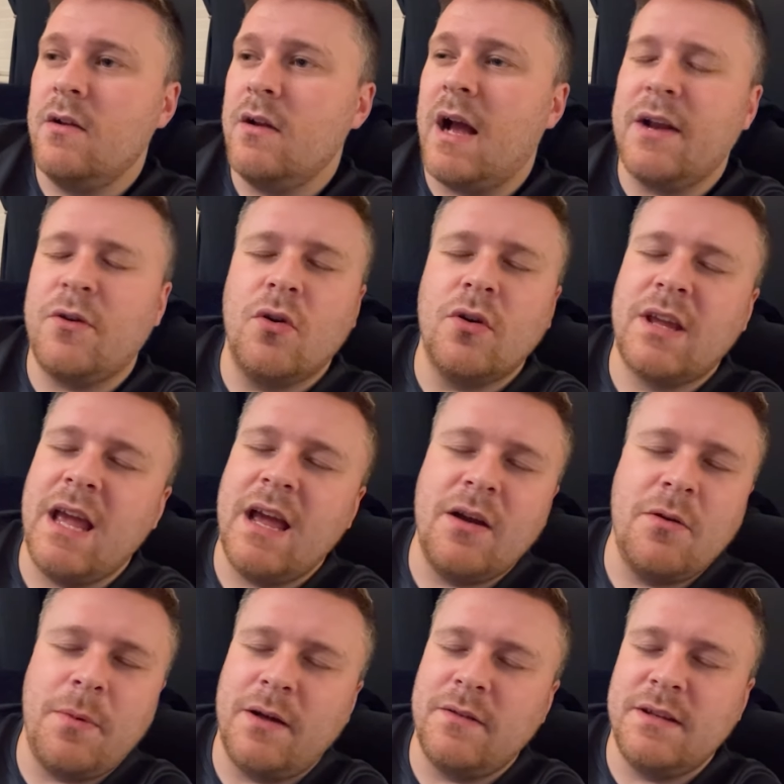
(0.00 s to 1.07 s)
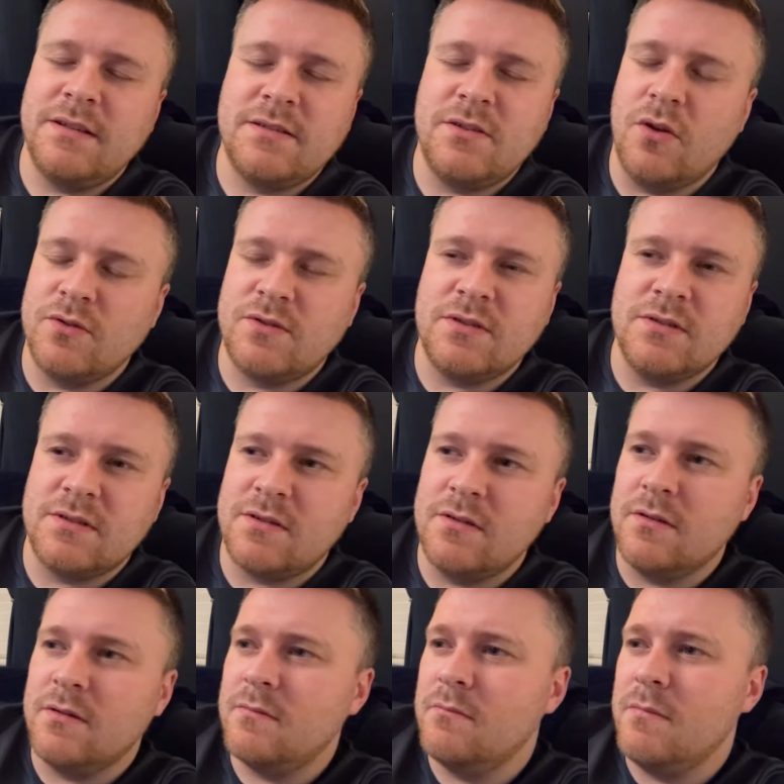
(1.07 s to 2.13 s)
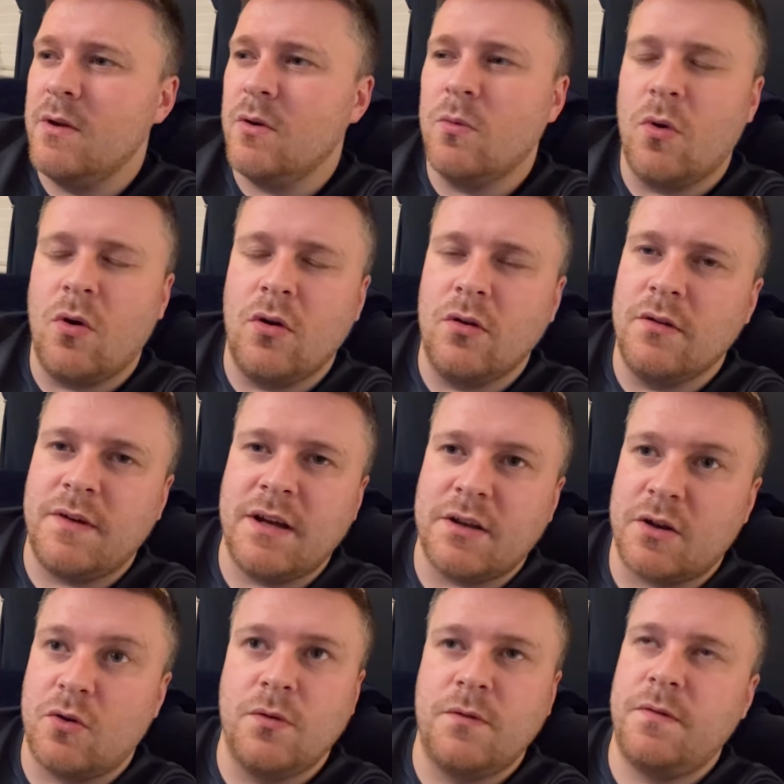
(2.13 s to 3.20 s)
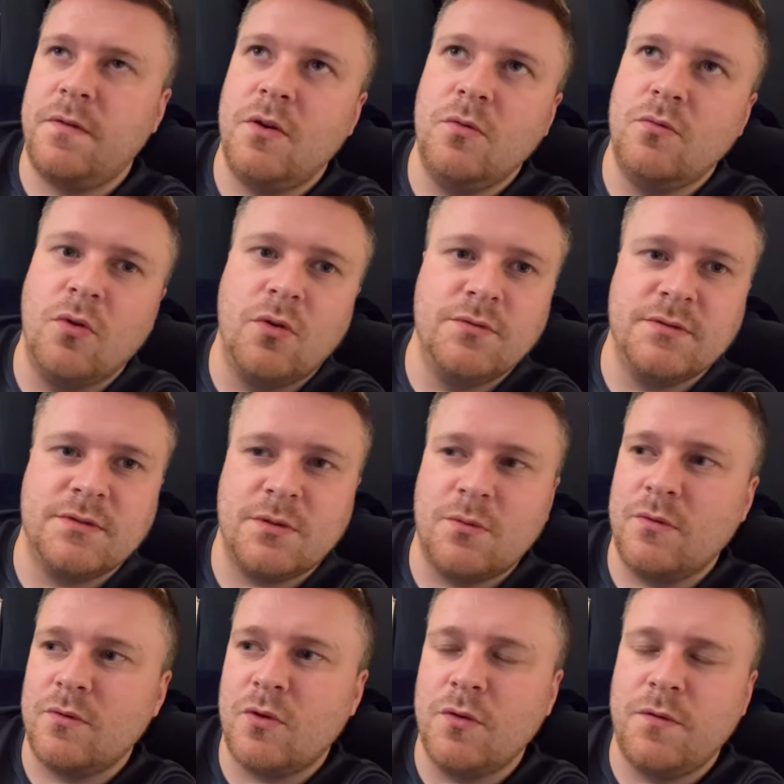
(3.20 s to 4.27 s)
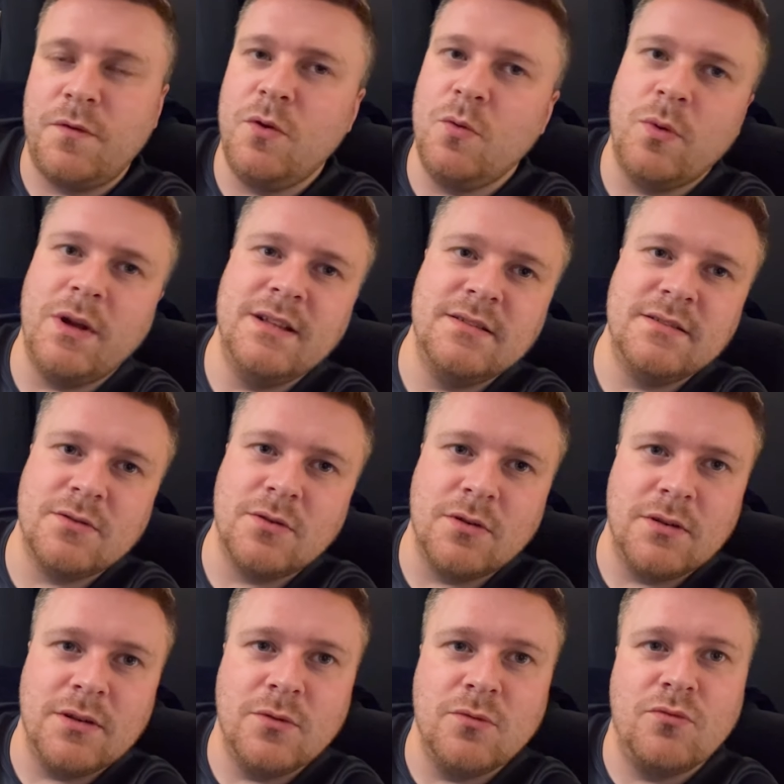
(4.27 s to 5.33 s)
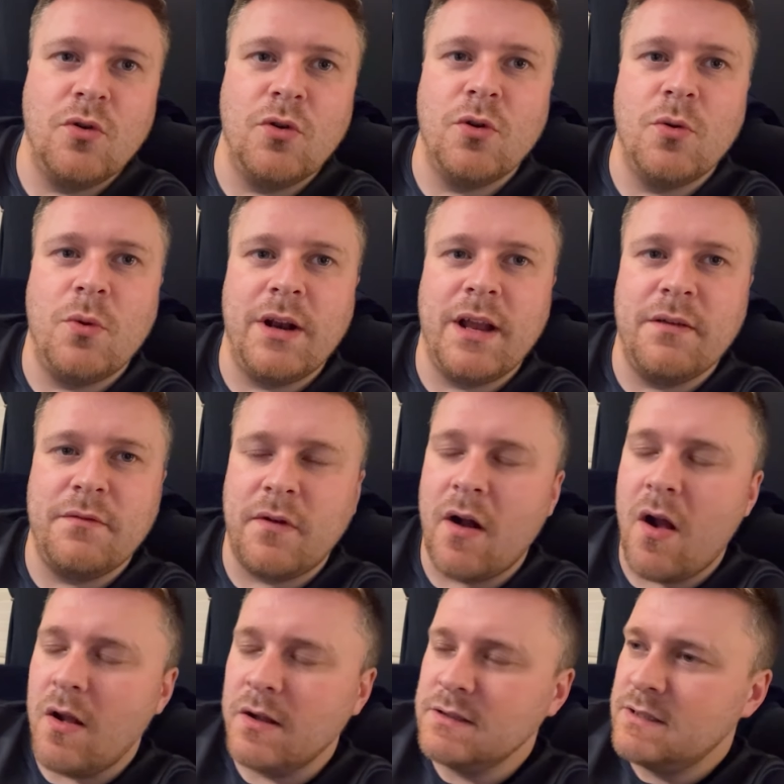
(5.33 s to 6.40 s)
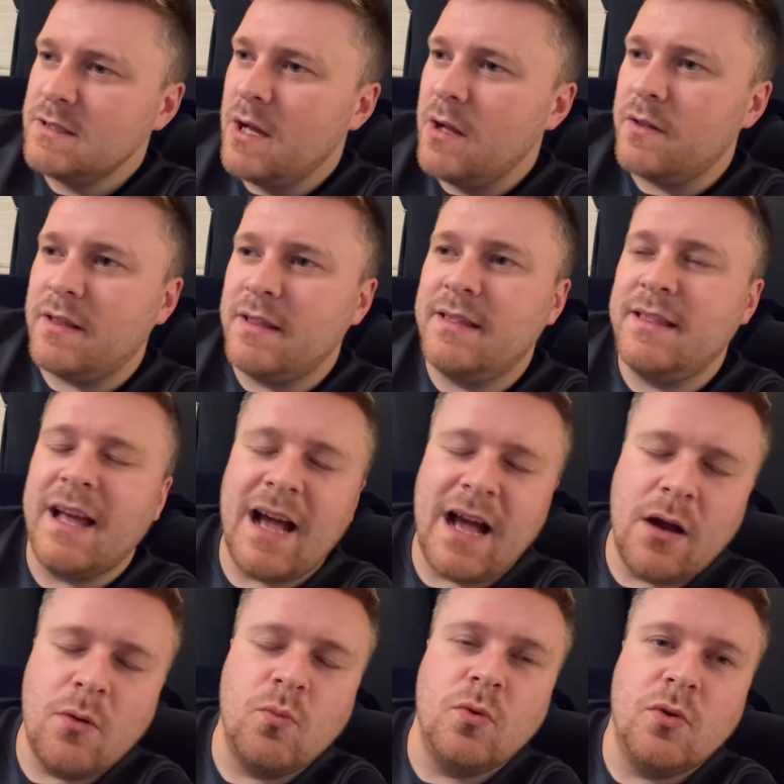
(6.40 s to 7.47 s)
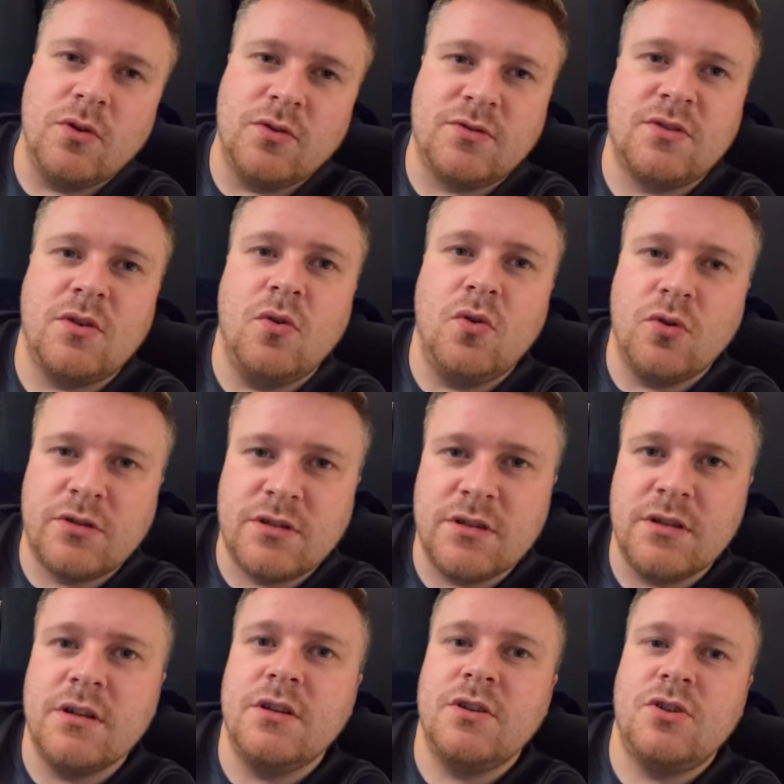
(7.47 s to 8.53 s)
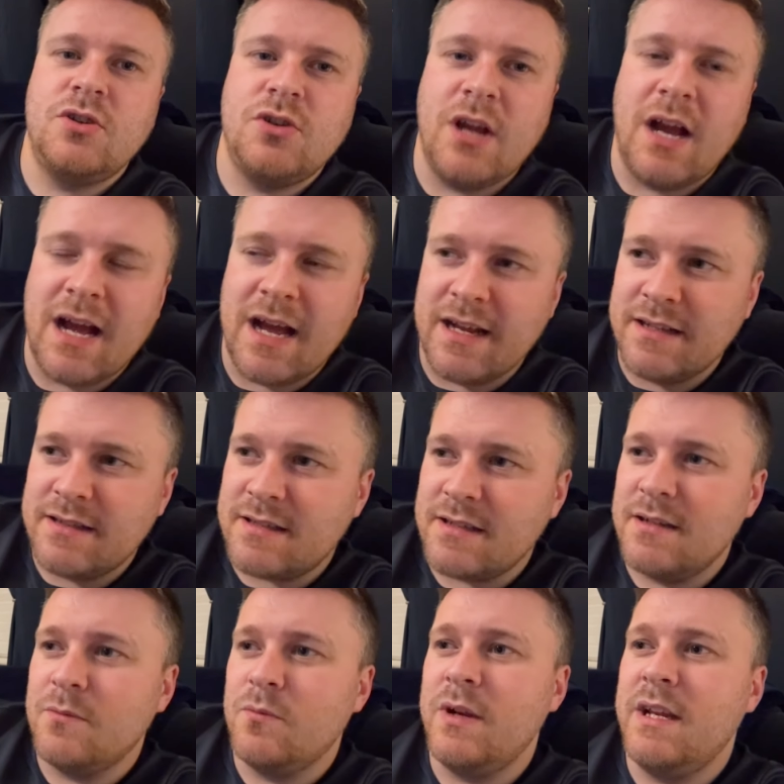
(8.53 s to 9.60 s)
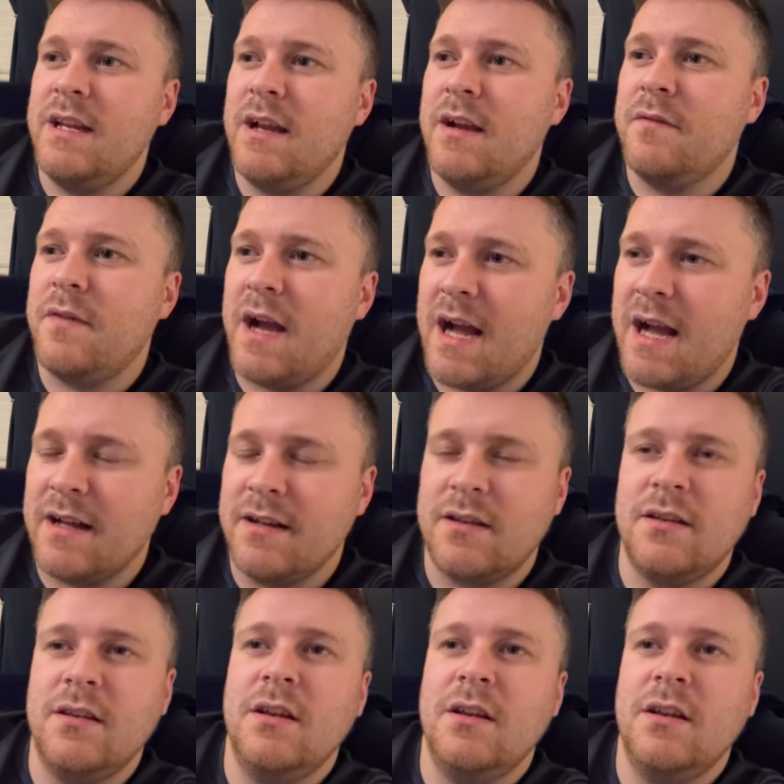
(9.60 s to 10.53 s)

I don't care about this nonsense that Millwall have had a good few runs or a good few wins or a little run or whatever. That was utter shite. We have had